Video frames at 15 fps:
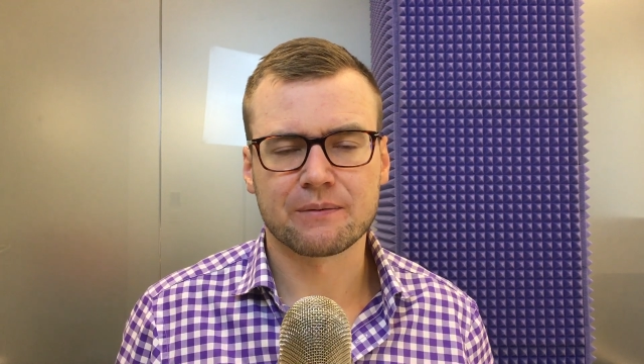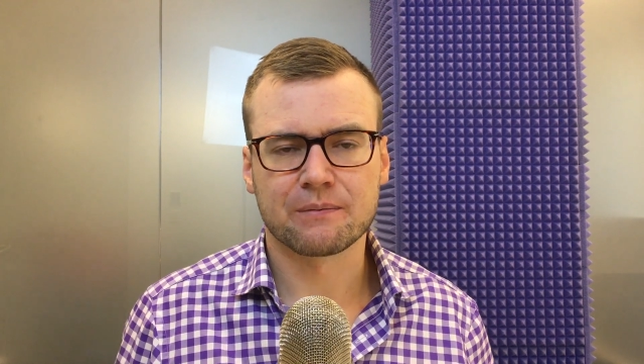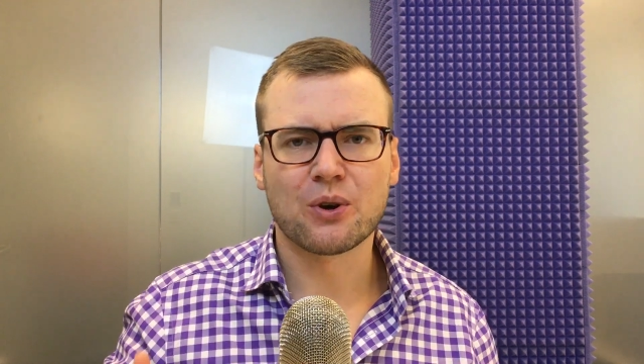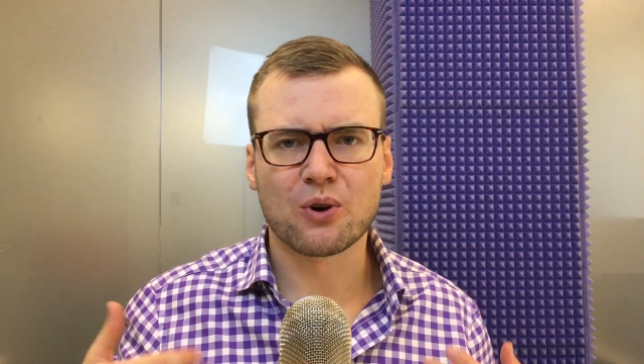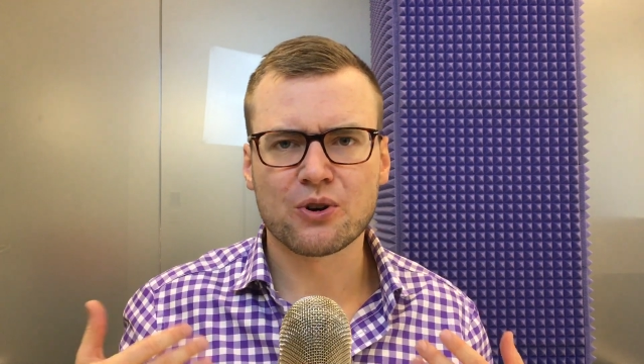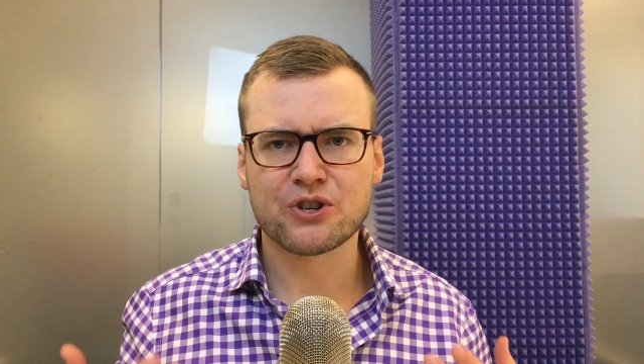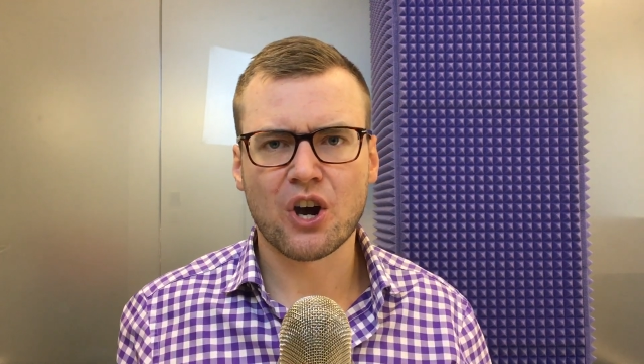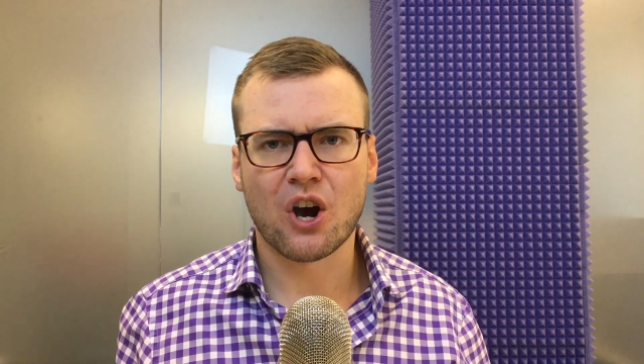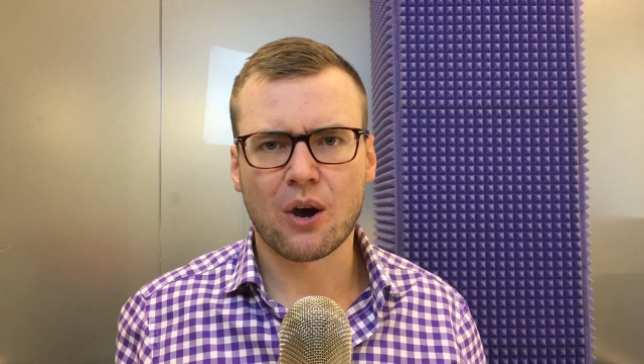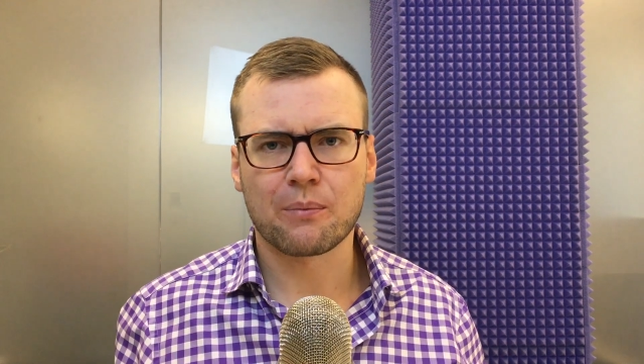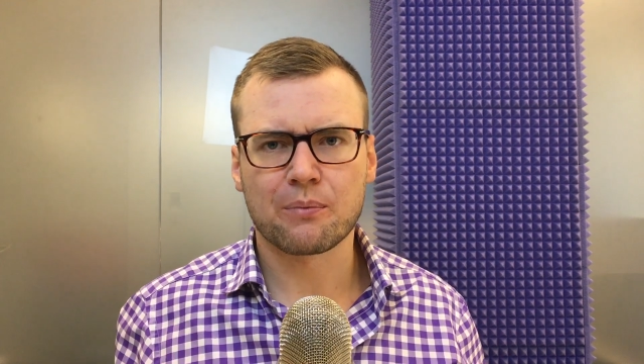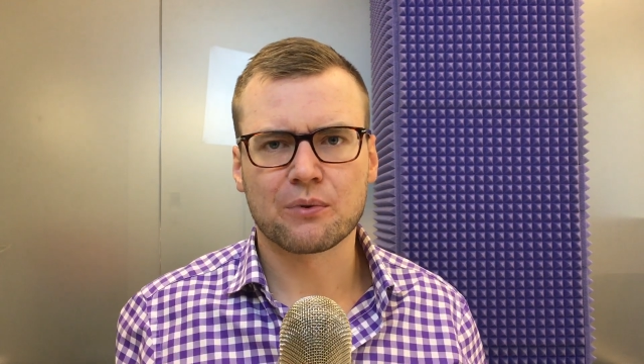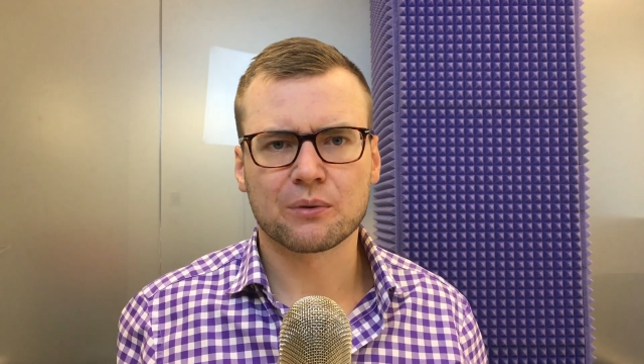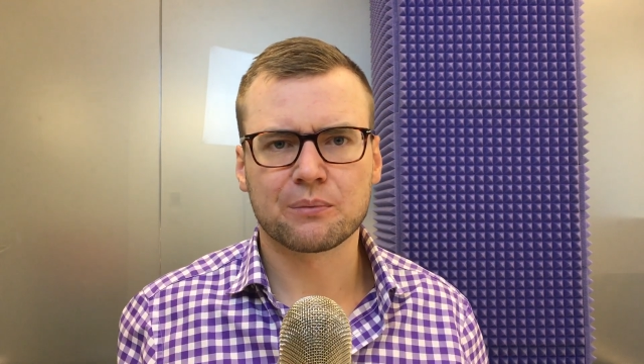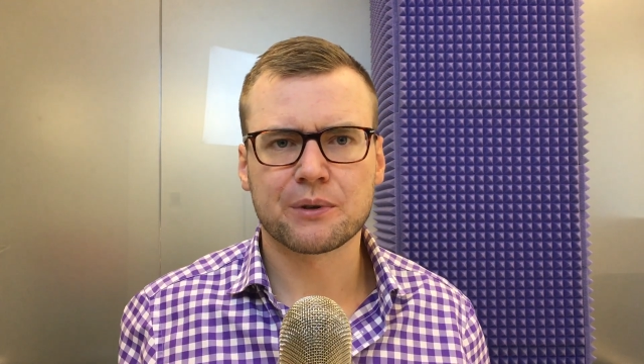Your job
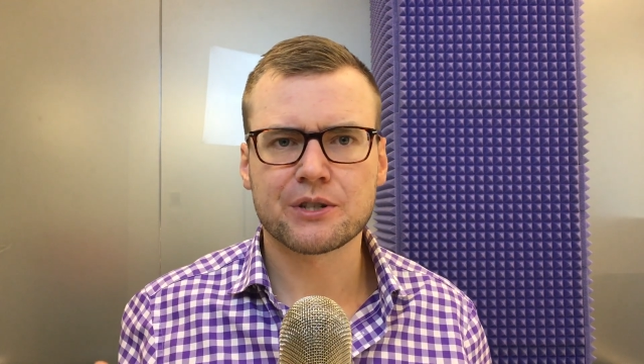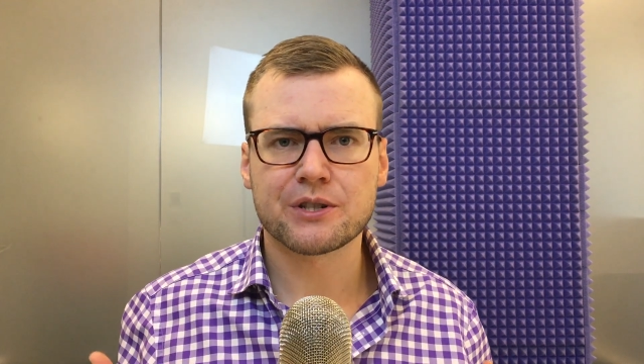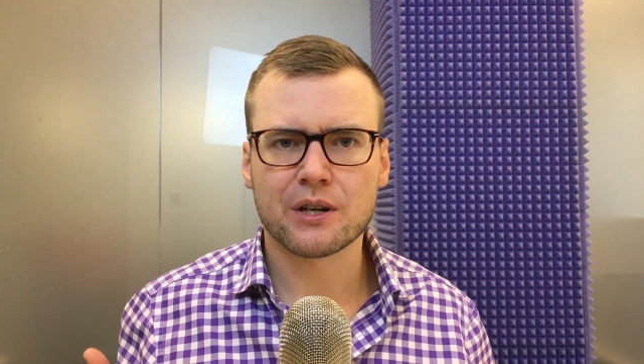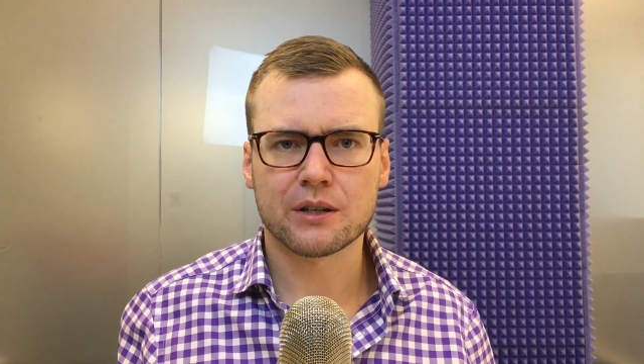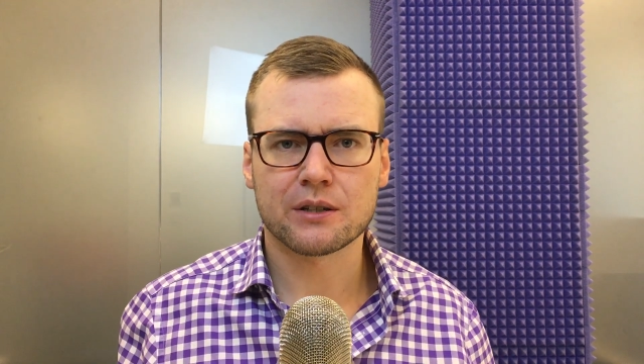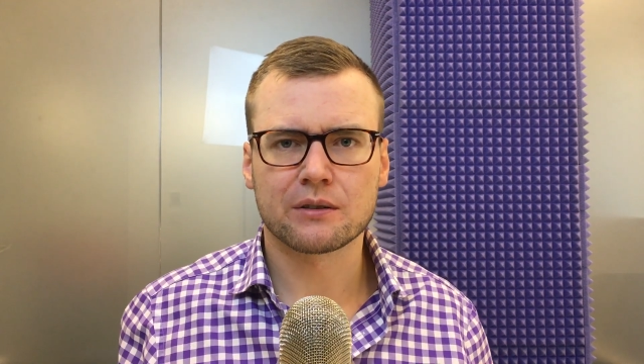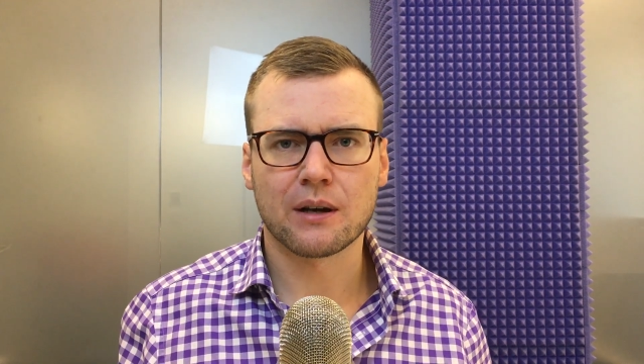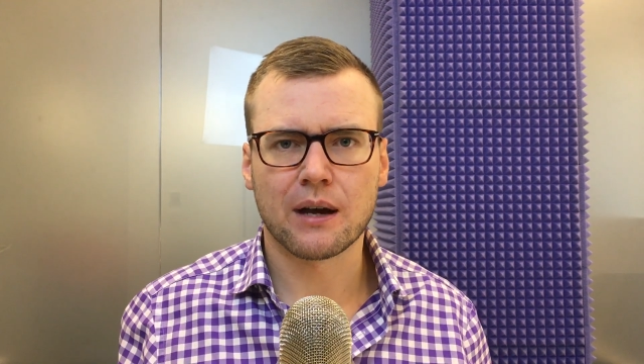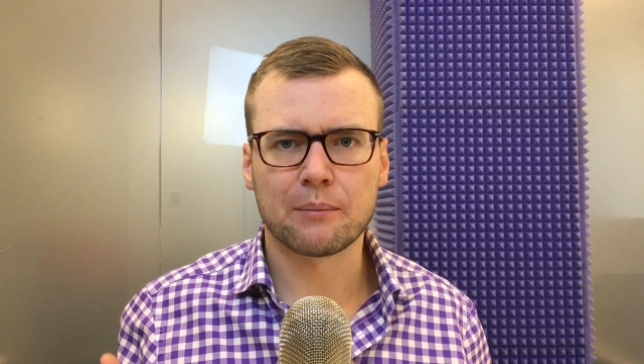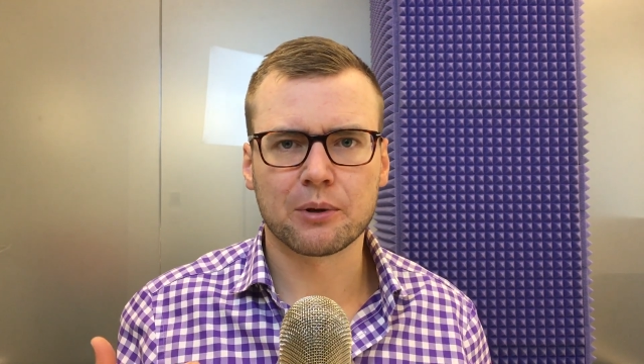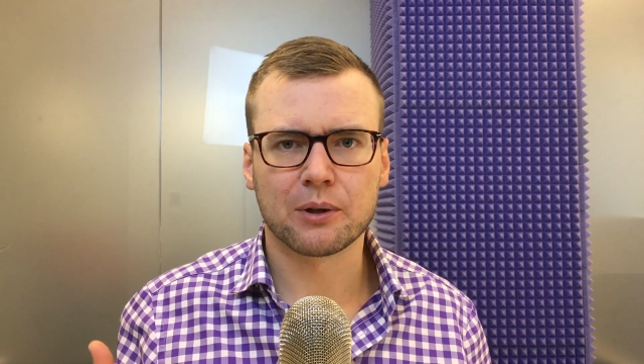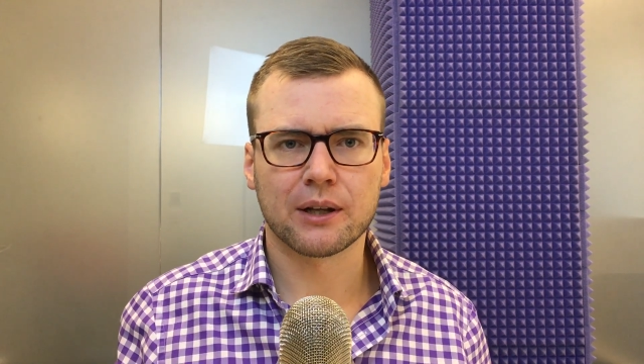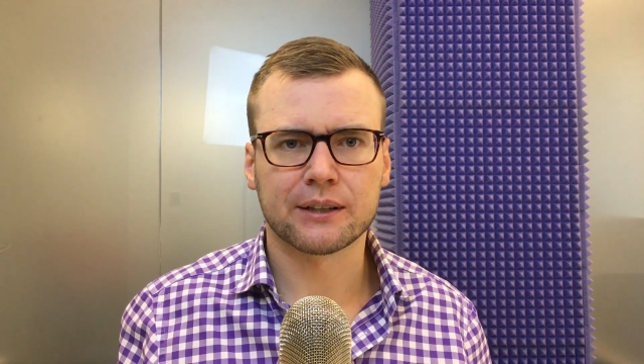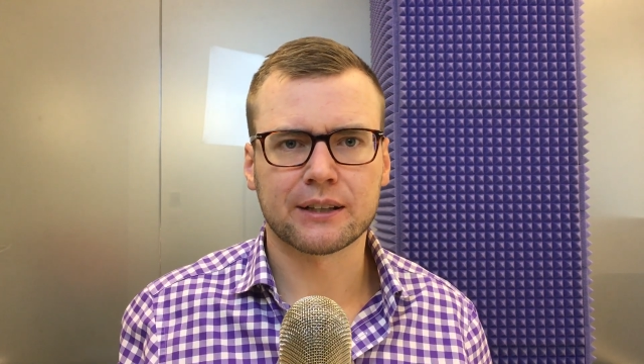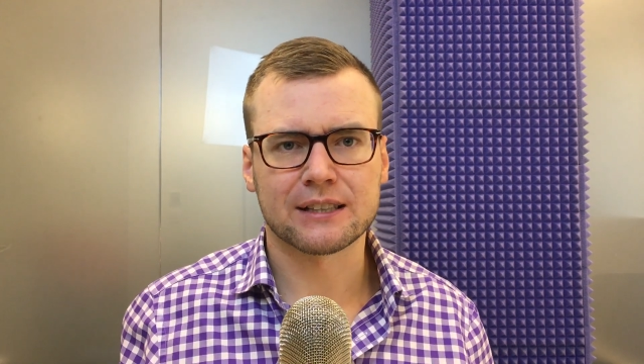would be just to emulate